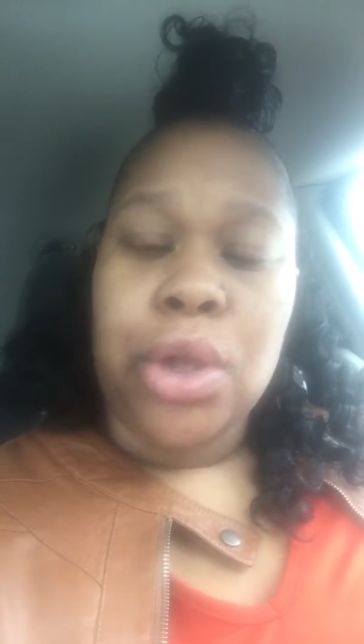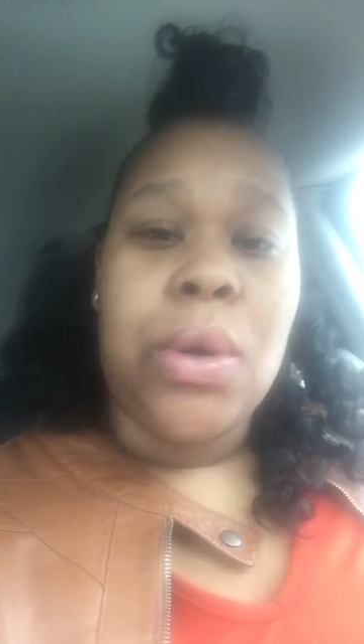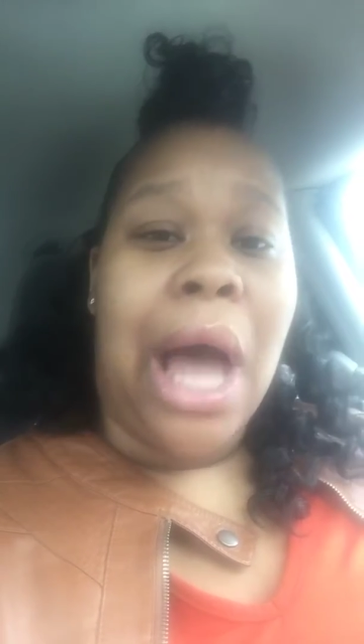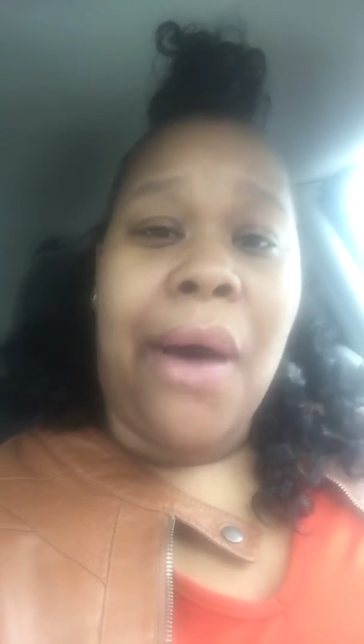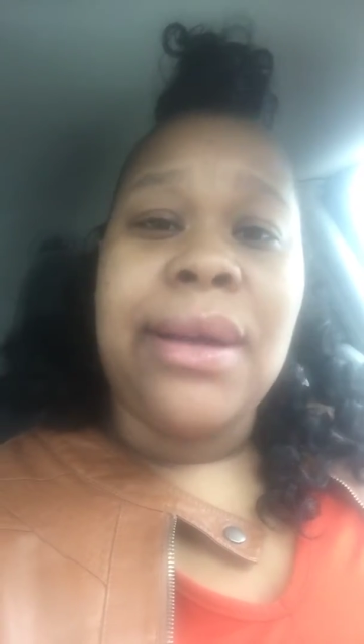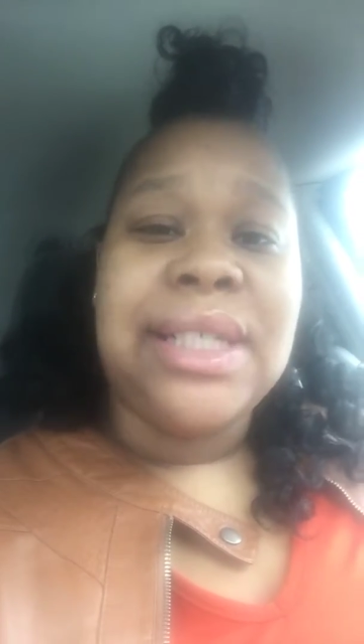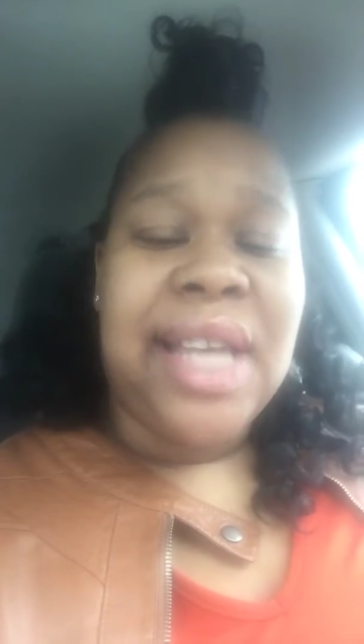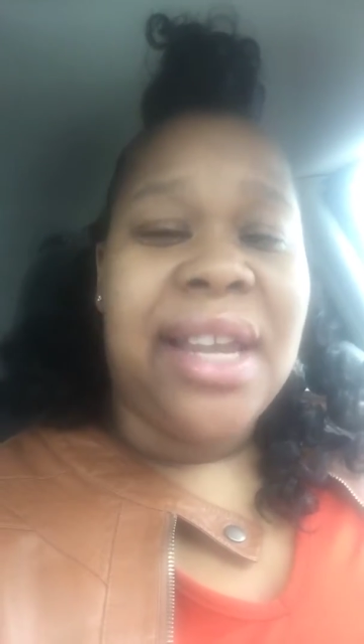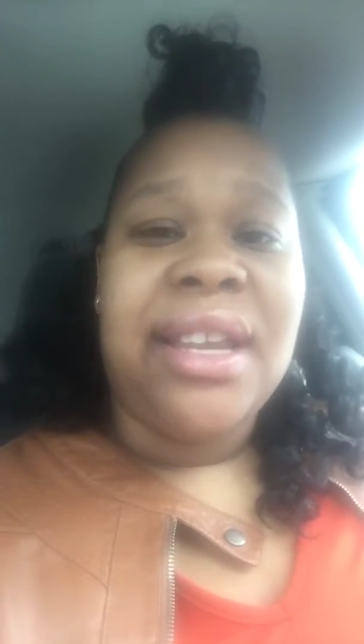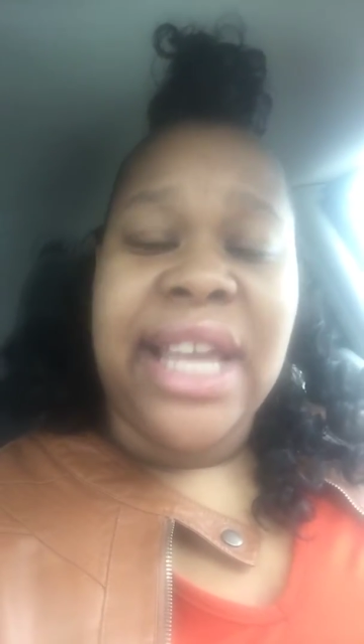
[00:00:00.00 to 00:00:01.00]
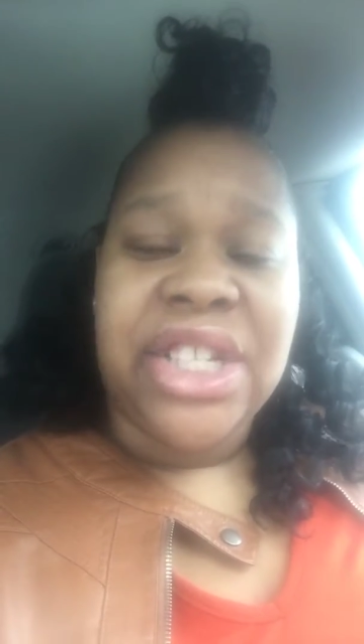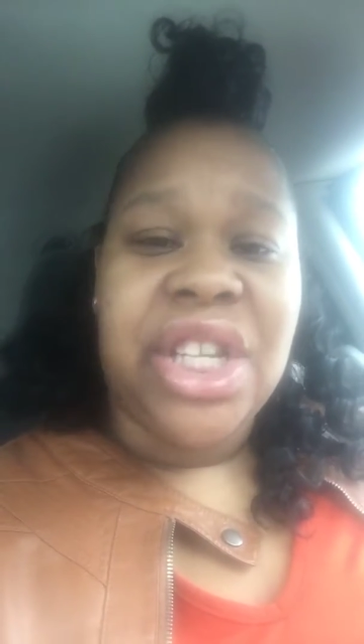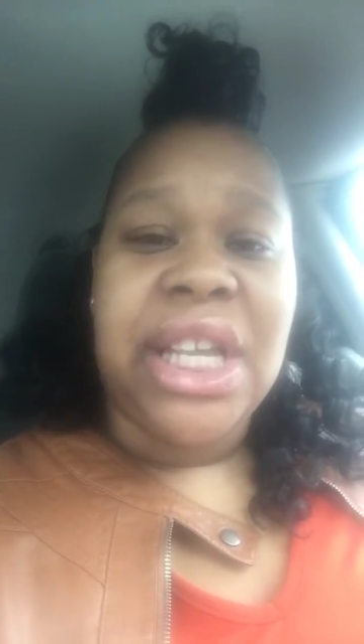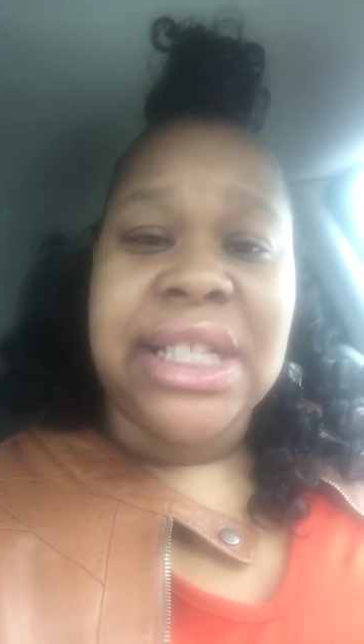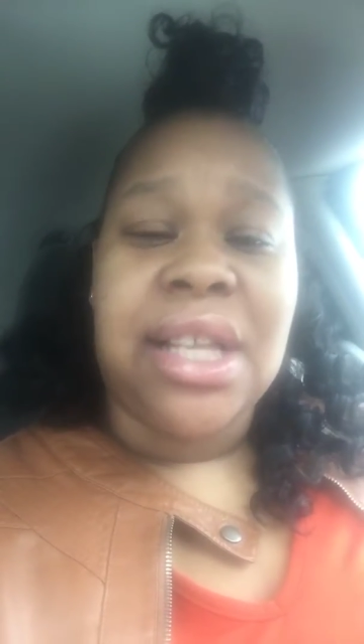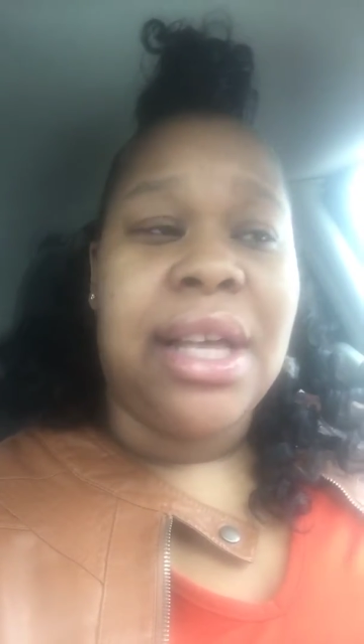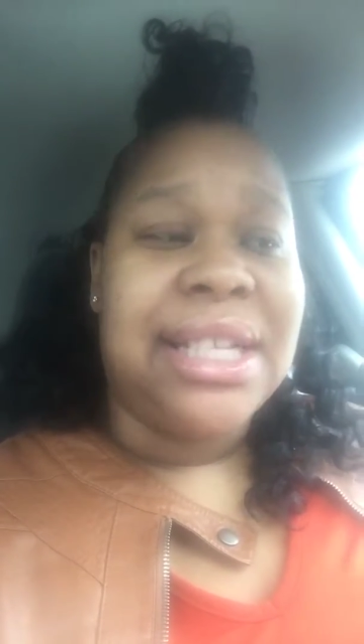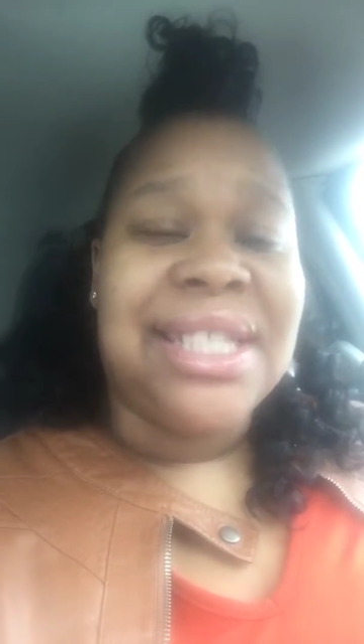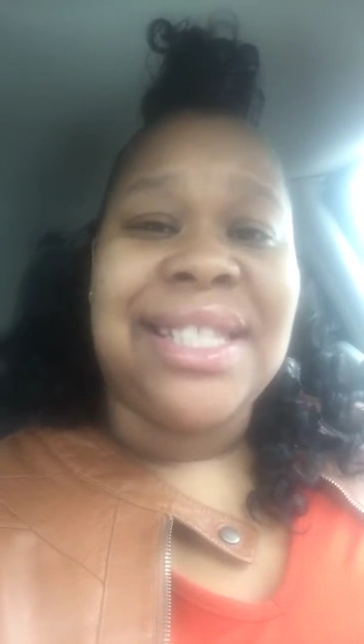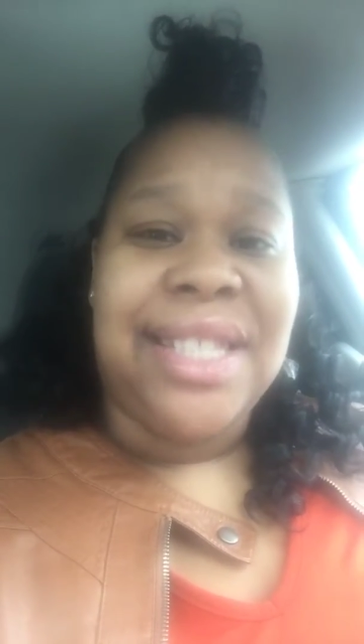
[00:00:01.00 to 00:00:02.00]
Do y'all understand addiction
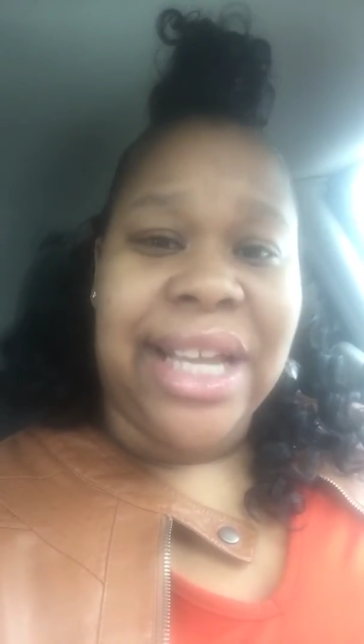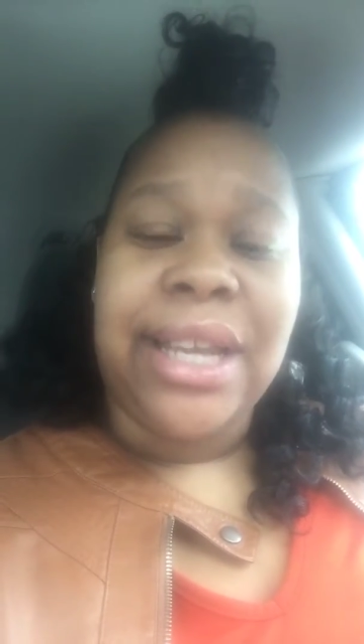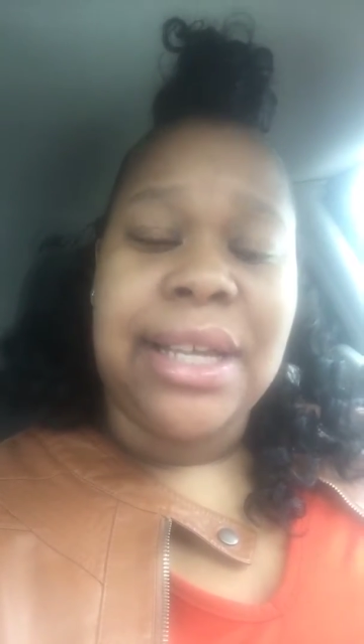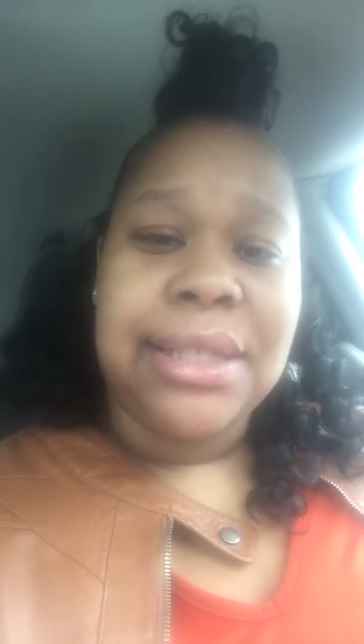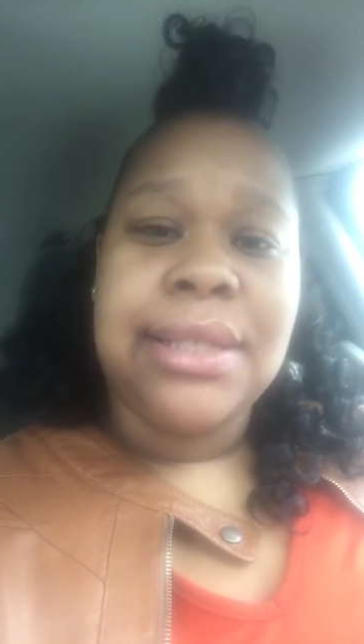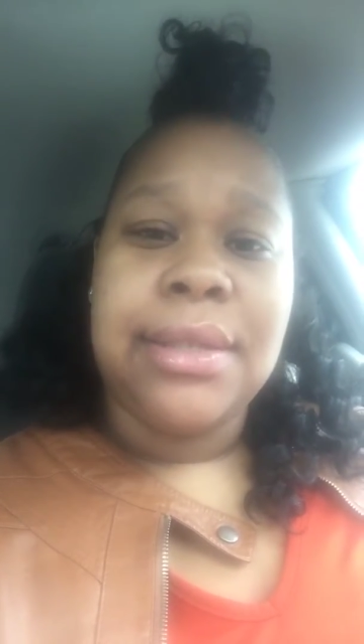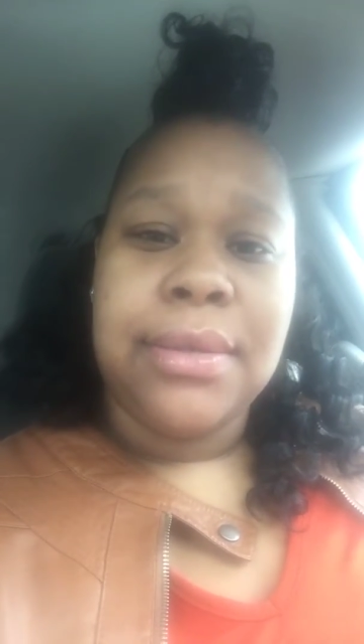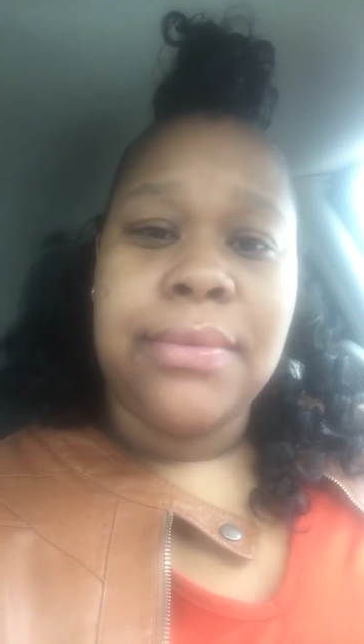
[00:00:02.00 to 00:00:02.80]
it's a sickness?